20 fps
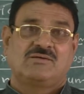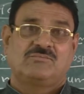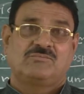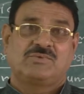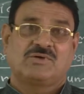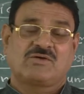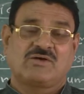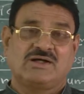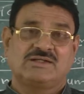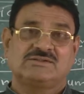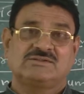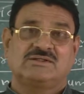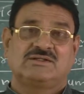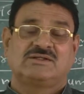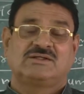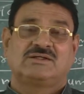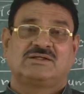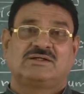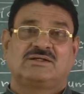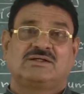because
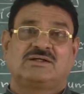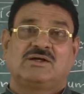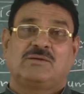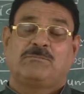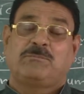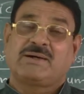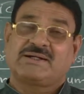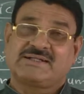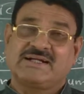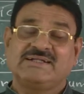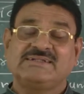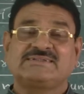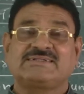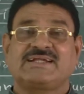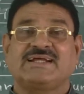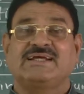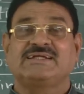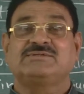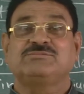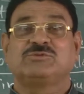button
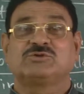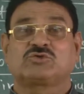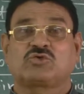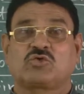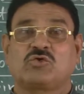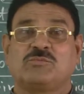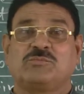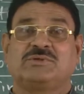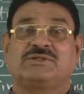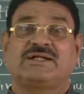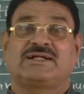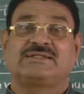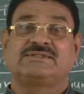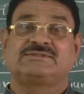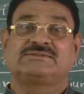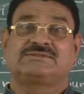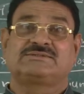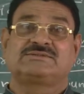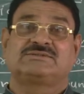stage mushroom, that is